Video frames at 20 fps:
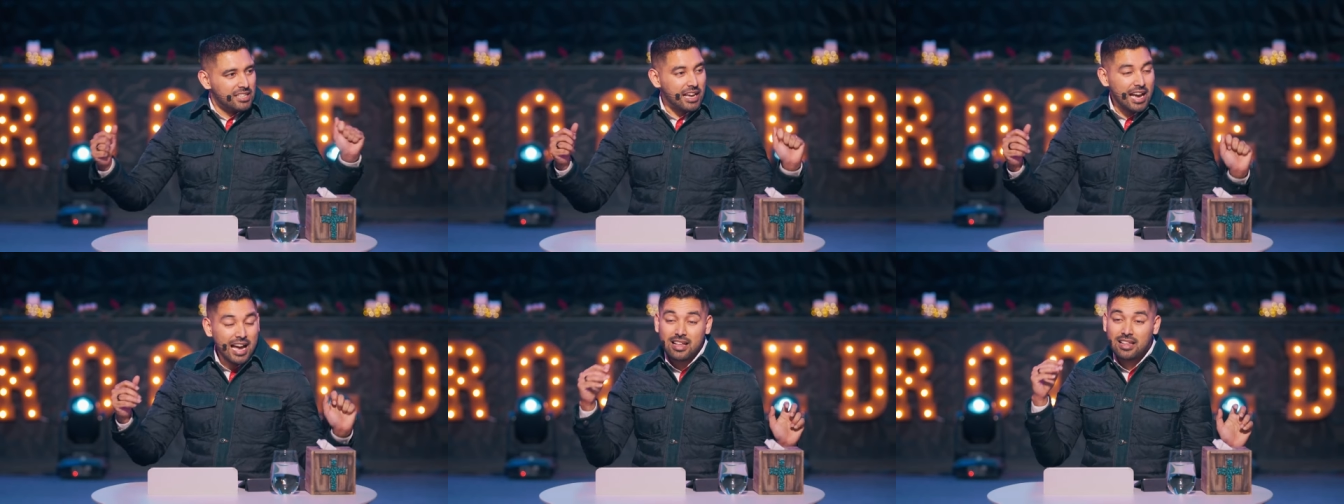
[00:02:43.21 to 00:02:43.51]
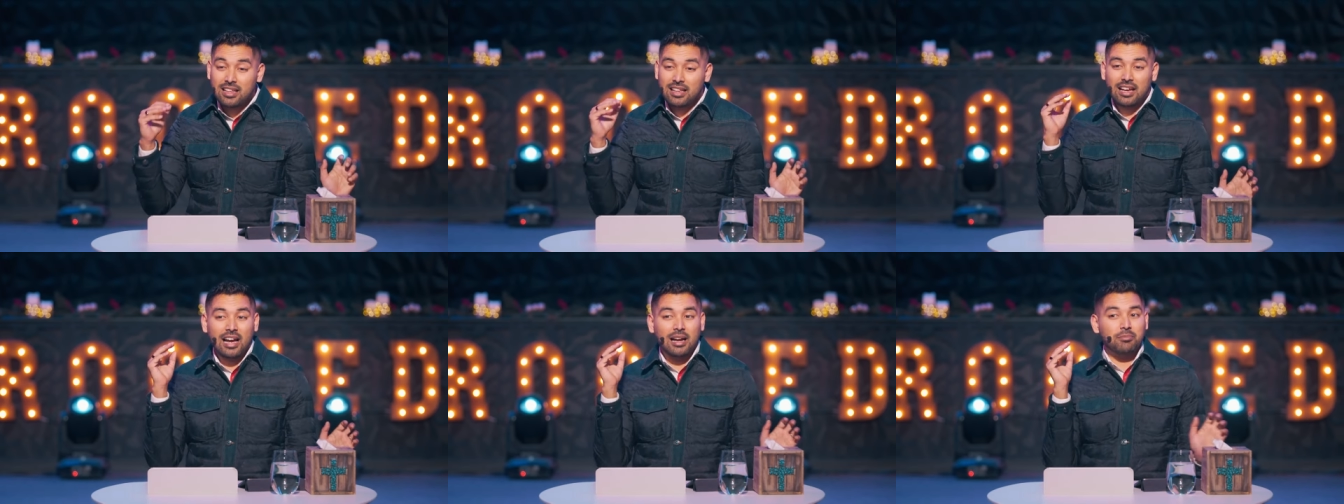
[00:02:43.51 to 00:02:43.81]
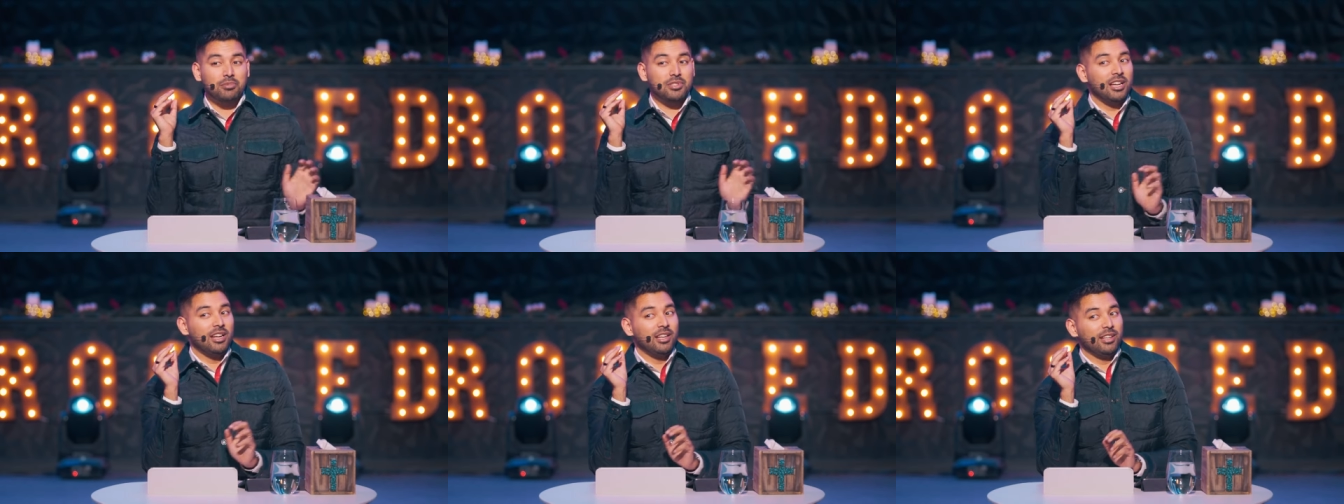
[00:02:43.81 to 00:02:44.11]
I, am
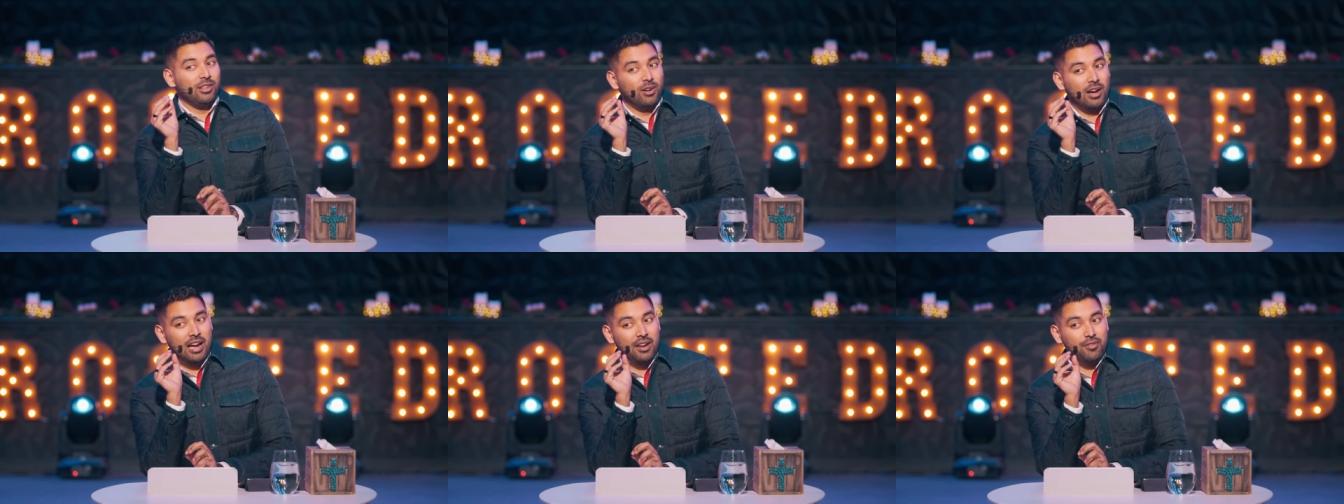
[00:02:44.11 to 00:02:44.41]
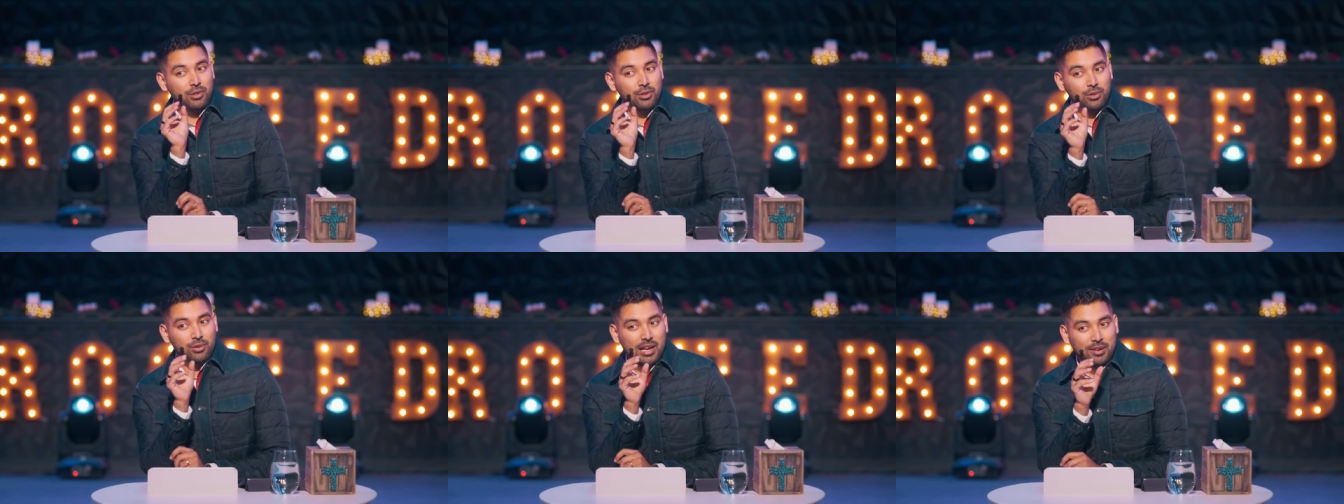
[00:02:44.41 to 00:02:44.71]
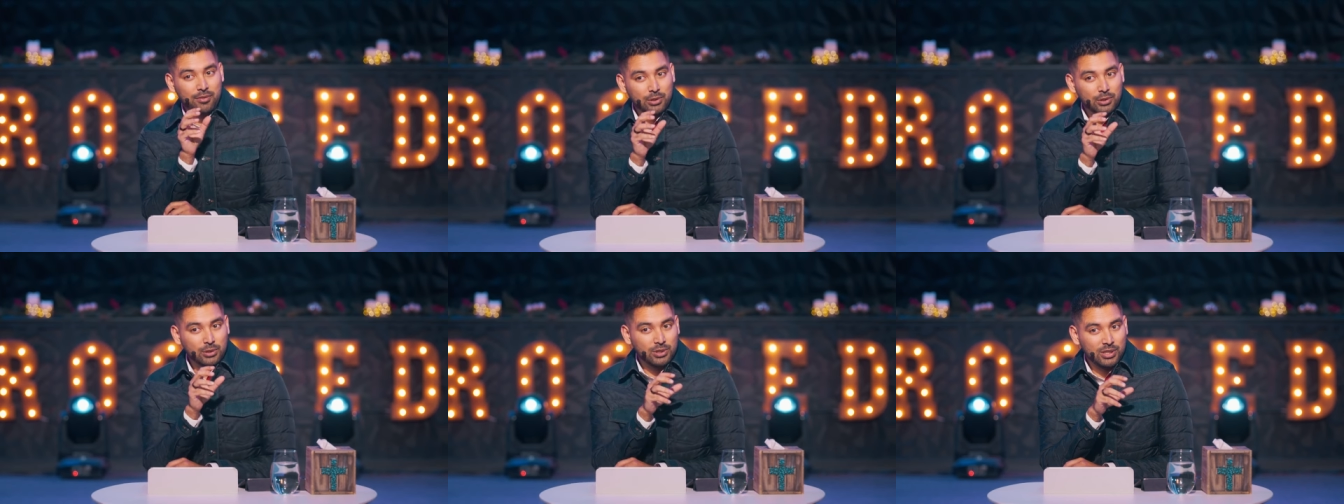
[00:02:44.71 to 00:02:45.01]
telling you, have you
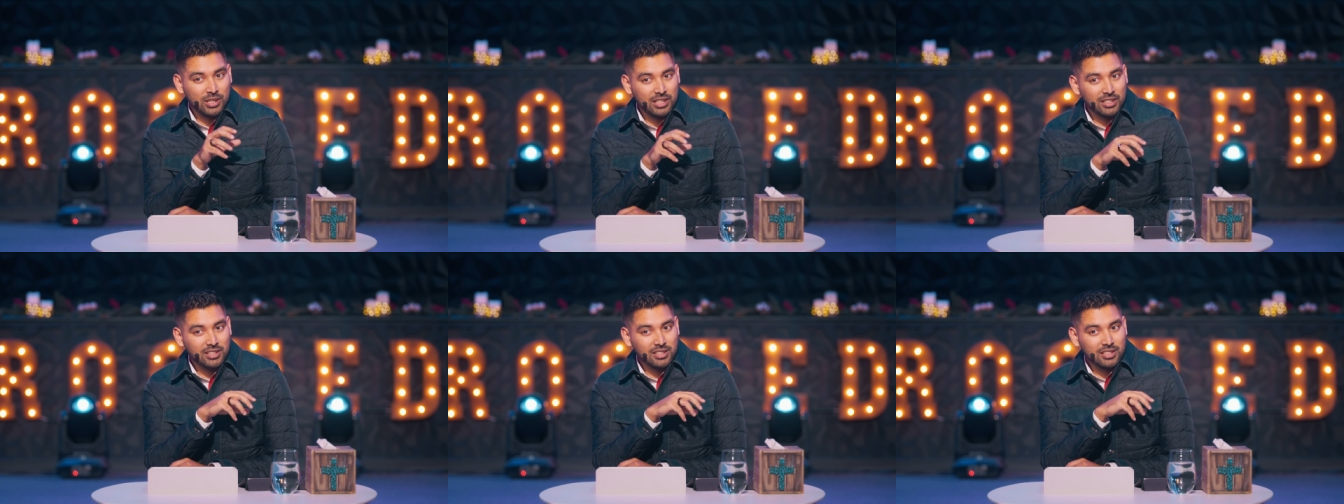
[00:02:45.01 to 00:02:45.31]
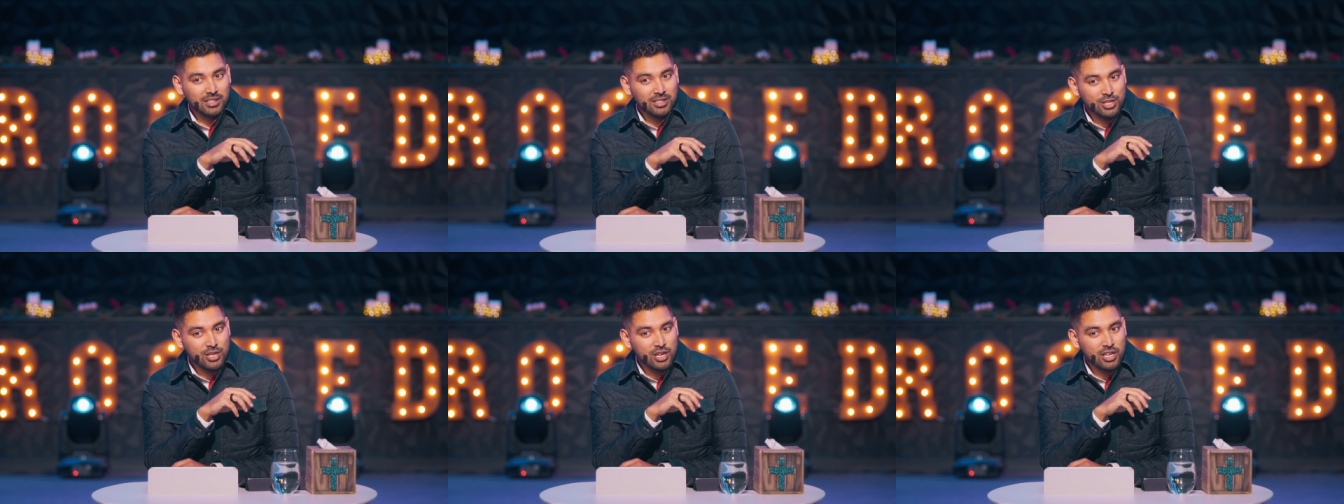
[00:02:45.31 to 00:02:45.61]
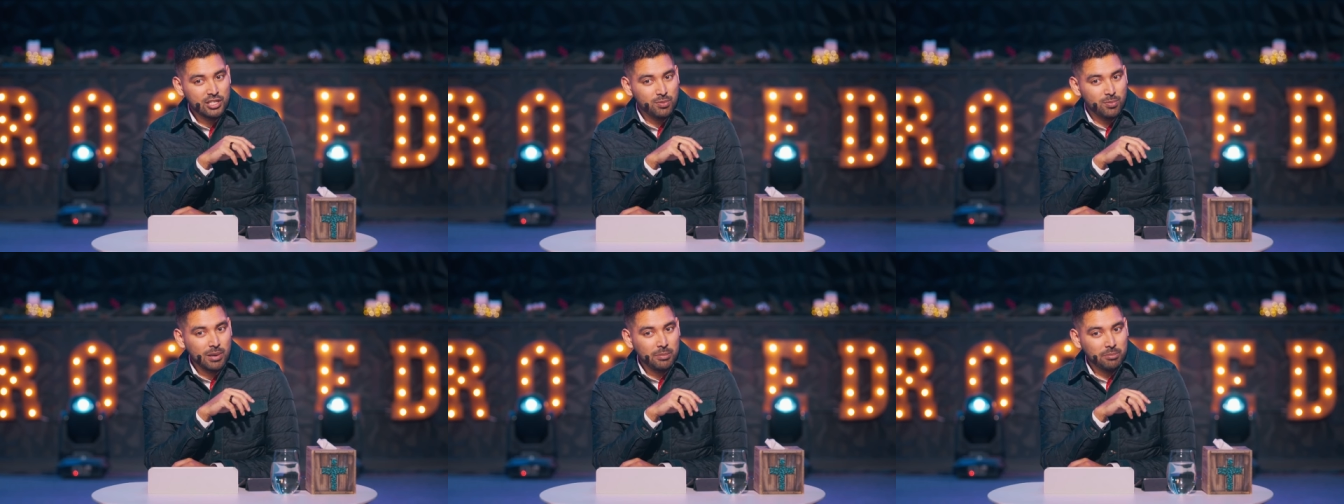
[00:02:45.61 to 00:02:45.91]
have you seen
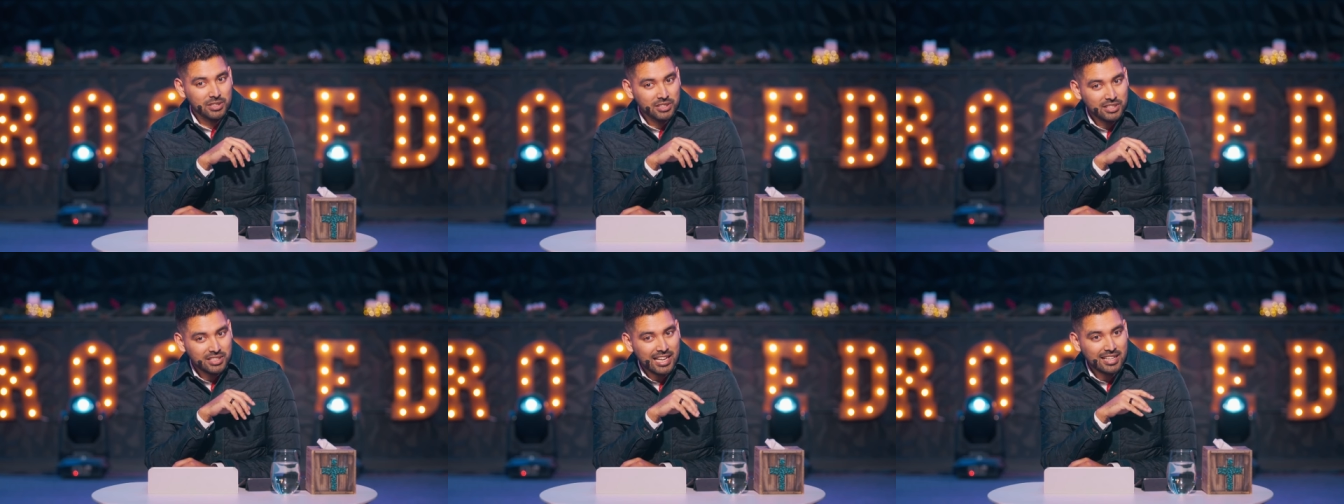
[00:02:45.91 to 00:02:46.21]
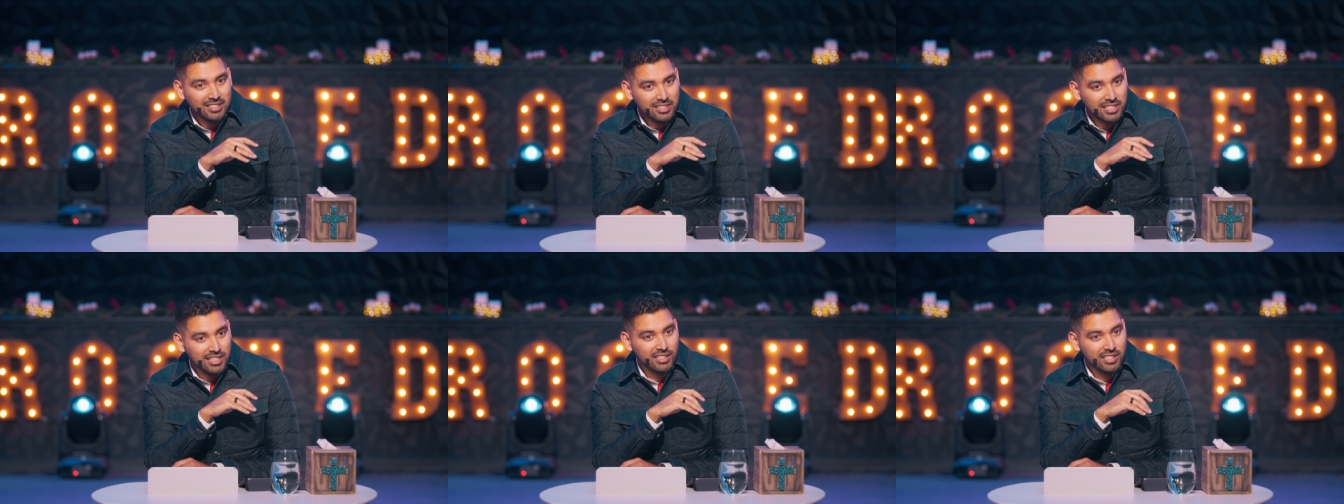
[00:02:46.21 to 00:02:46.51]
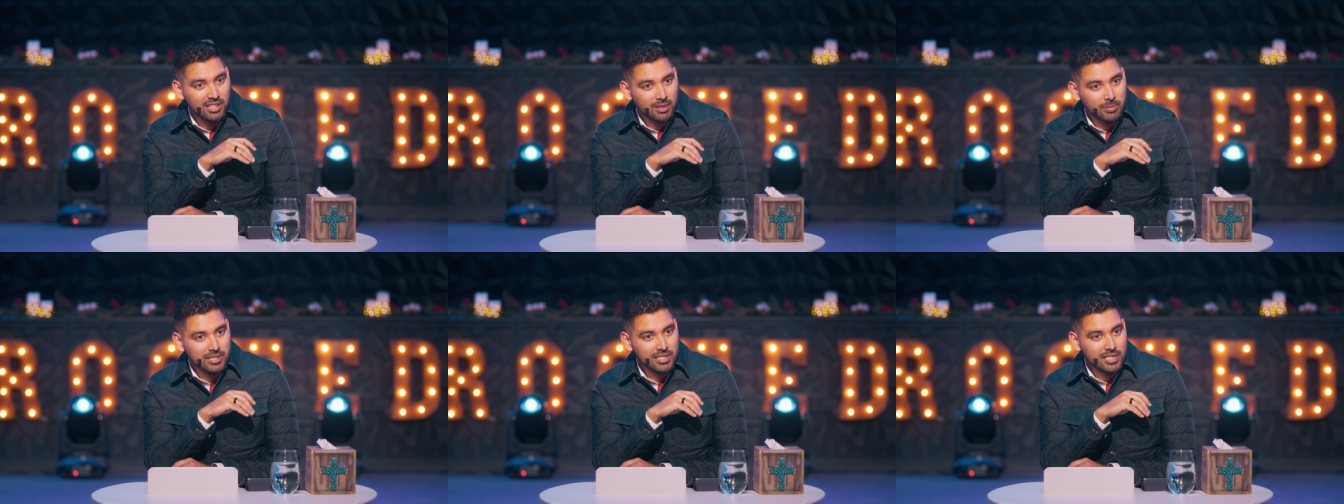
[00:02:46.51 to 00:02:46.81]
church members casting
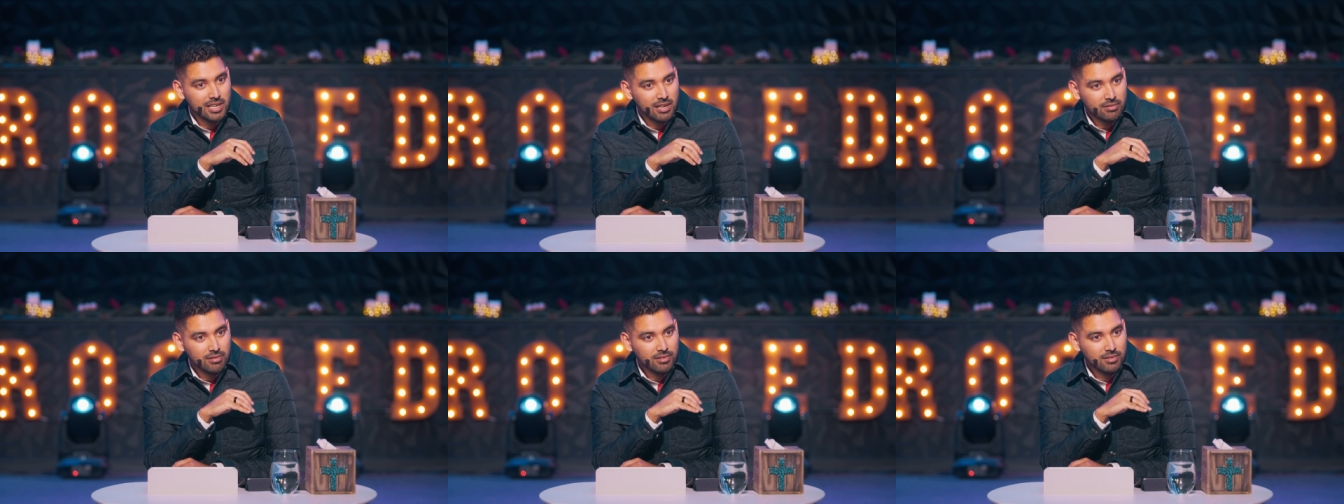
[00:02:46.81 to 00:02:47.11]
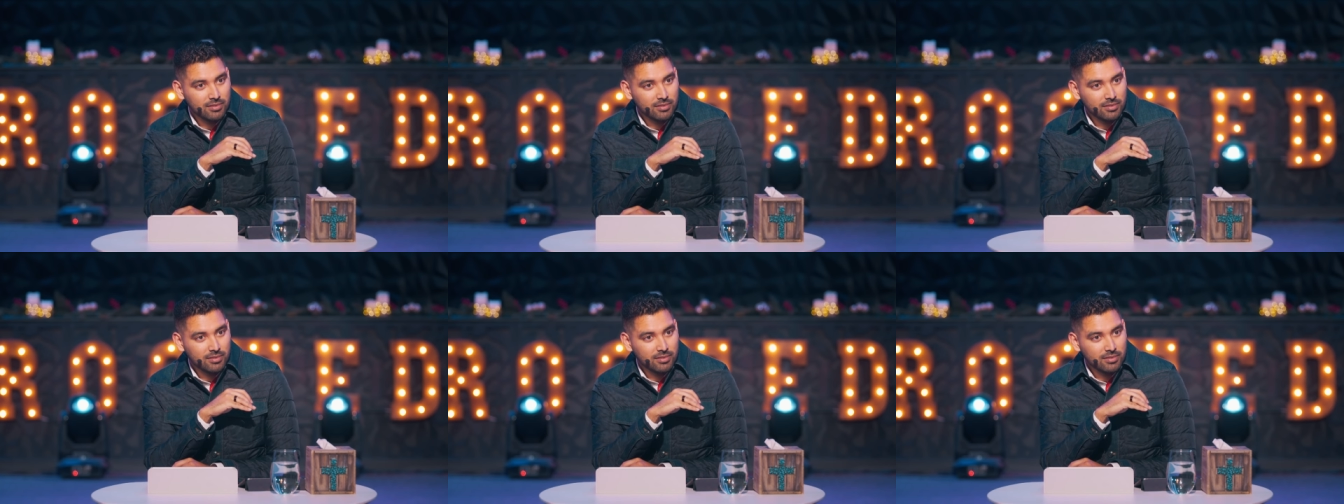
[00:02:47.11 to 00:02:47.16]
demons out?